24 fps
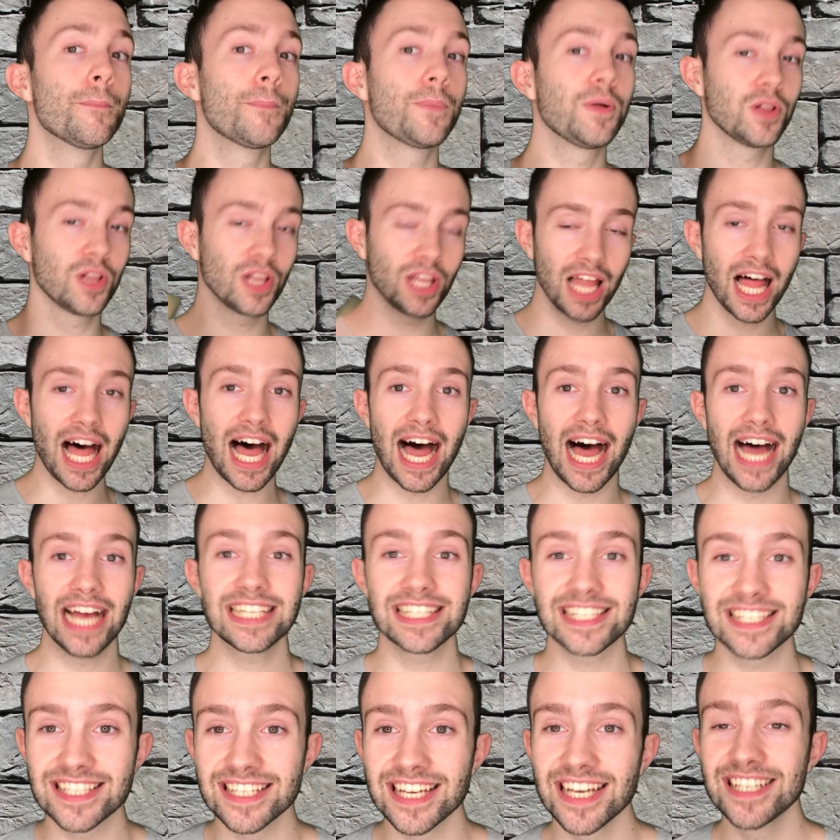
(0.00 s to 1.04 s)

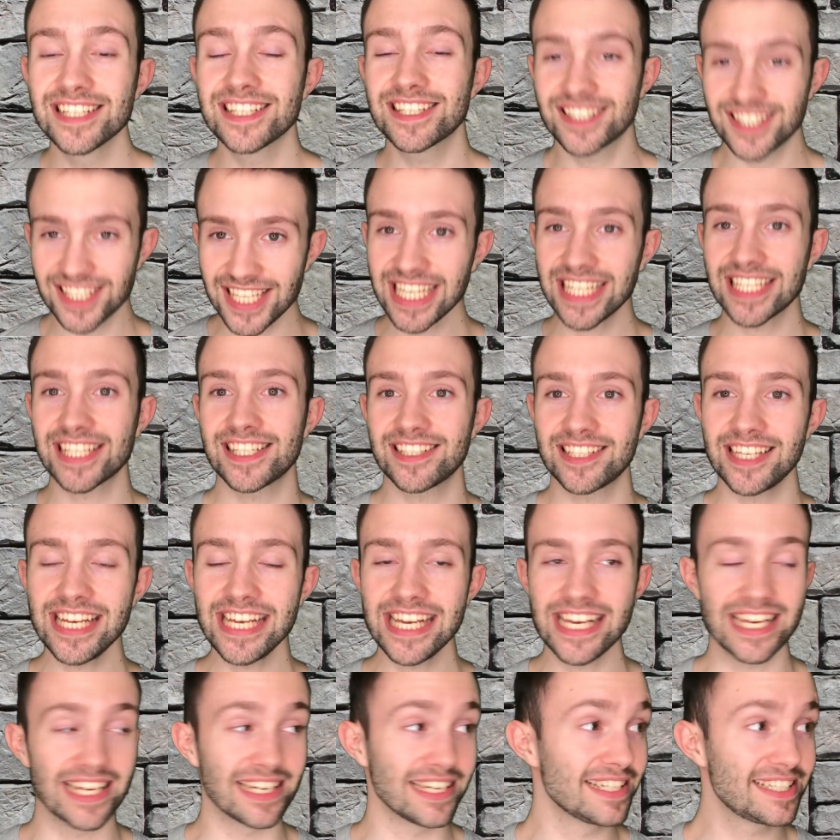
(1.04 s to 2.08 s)
plus
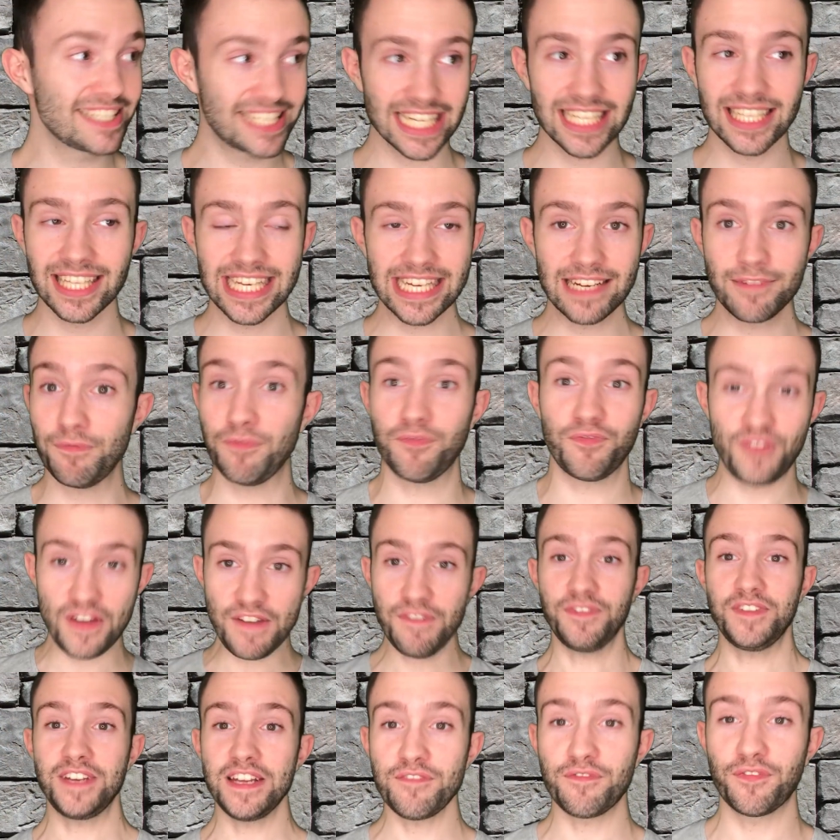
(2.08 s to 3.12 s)
16, dealing
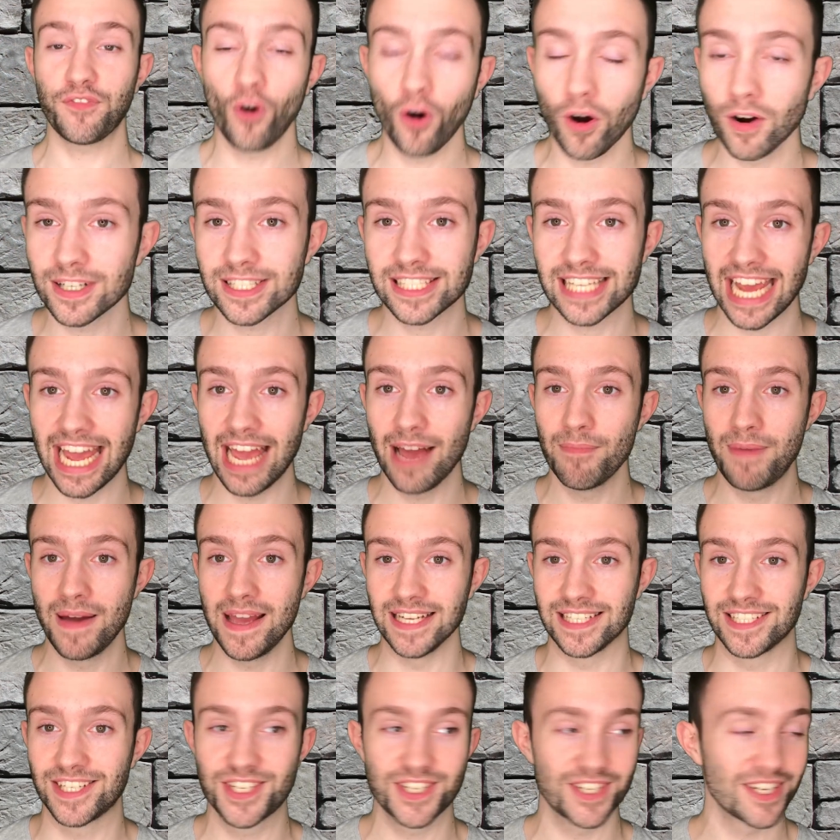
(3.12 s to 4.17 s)
54
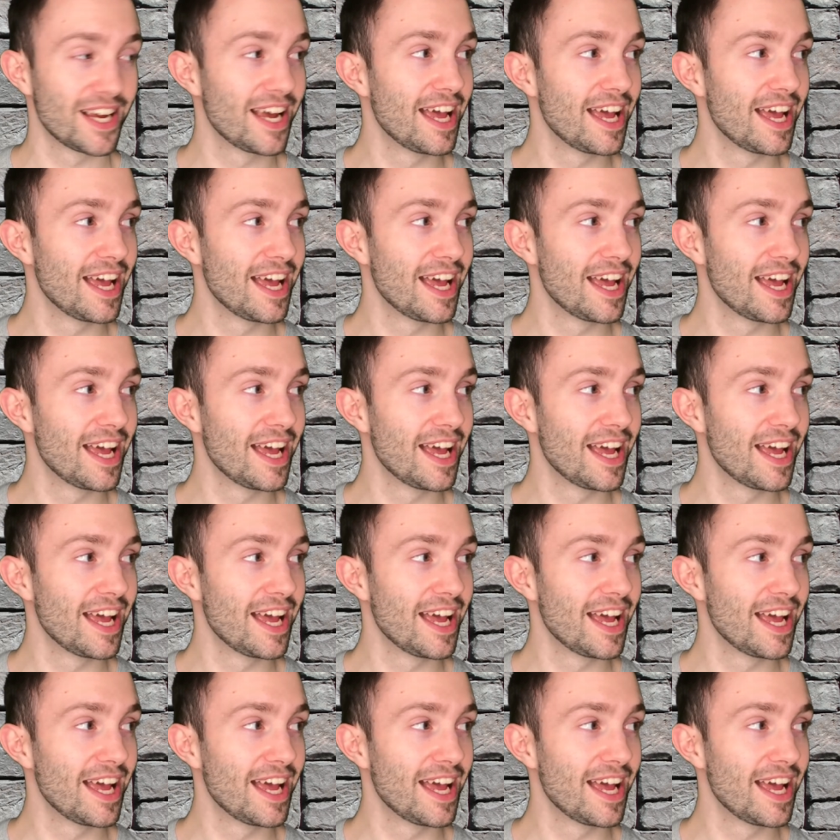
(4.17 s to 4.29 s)
damage.